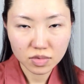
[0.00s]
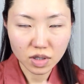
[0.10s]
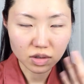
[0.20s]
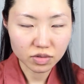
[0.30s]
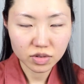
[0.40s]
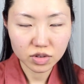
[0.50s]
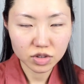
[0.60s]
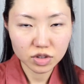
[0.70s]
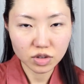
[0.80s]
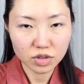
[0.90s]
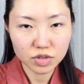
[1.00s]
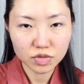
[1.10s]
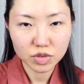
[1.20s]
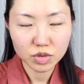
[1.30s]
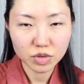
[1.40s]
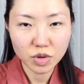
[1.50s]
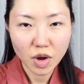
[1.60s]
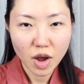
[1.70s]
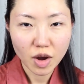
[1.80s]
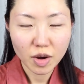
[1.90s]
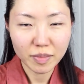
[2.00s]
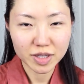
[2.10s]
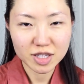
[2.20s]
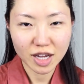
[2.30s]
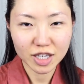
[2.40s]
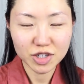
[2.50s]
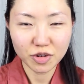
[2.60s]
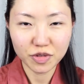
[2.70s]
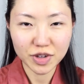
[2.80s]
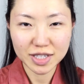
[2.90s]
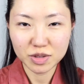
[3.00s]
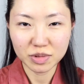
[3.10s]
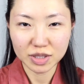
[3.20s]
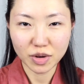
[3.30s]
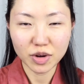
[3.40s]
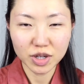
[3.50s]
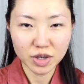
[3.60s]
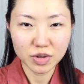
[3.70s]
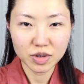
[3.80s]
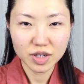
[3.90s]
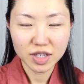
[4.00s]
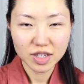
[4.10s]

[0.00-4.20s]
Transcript: well, of course, you know, if you massage your face with oil.